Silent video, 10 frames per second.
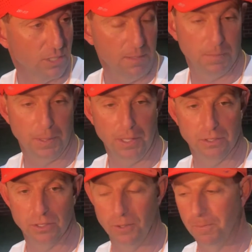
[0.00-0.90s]
our team
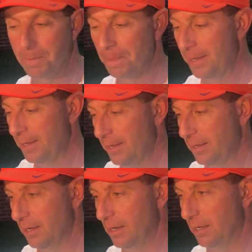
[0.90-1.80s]
periods. So
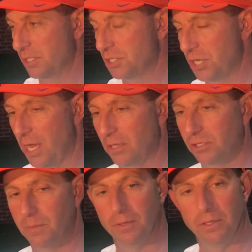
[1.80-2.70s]
just
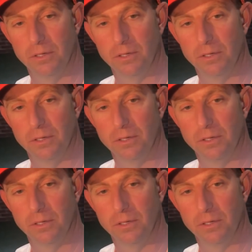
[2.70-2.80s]
challenging them